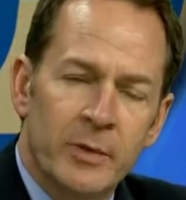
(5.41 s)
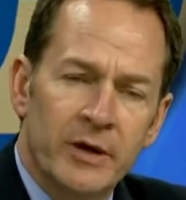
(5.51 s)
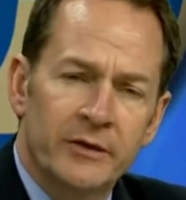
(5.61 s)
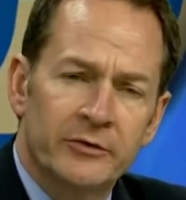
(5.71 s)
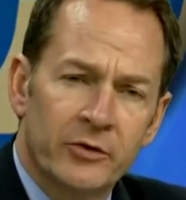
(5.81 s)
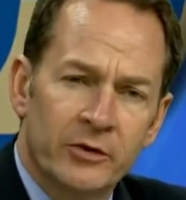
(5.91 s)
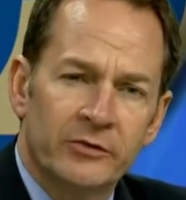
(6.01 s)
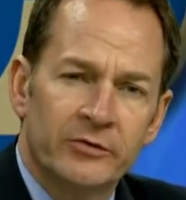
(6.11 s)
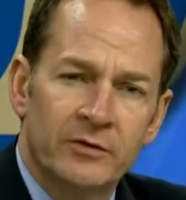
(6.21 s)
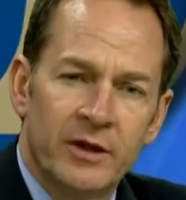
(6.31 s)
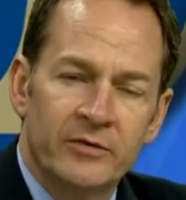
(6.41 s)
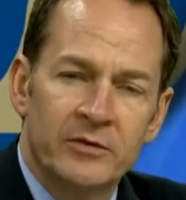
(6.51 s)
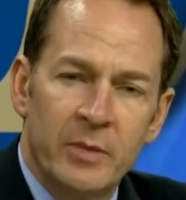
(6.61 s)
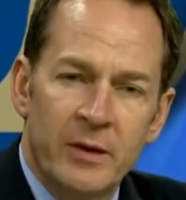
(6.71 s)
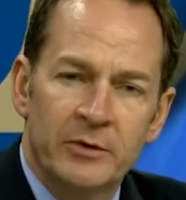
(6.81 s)
by the attorneys of
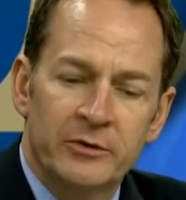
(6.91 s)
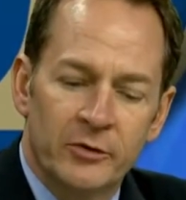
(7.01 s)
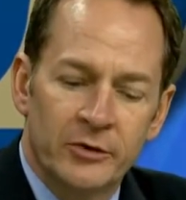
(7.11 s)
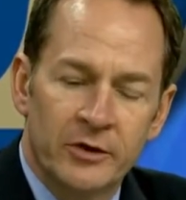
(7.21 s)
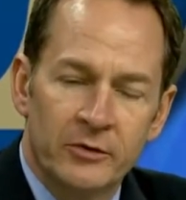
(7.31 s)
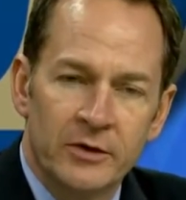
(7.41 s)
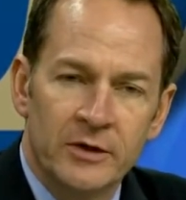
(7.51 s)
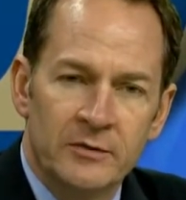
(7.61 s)
Levin, Papantonio.